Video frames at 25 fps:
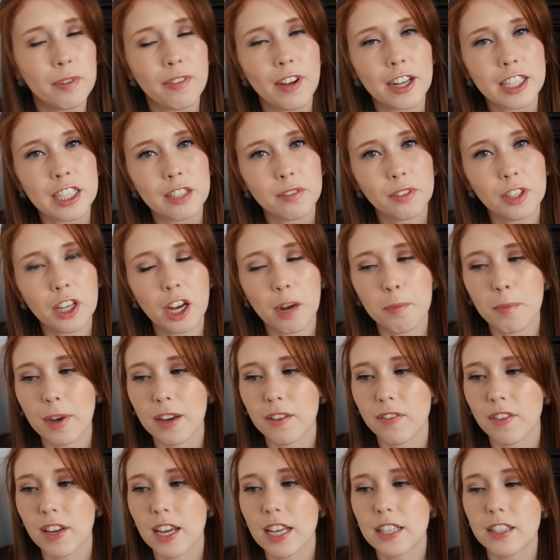effectively on
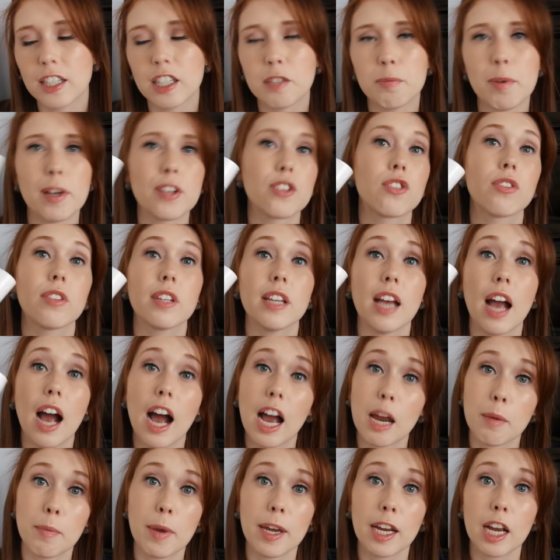my face, especially
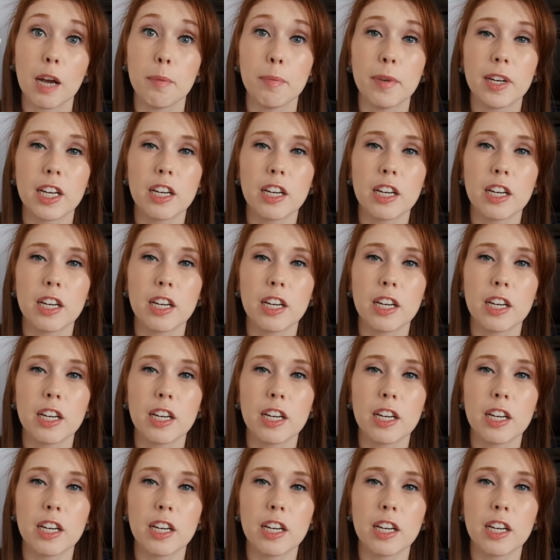eye makeup.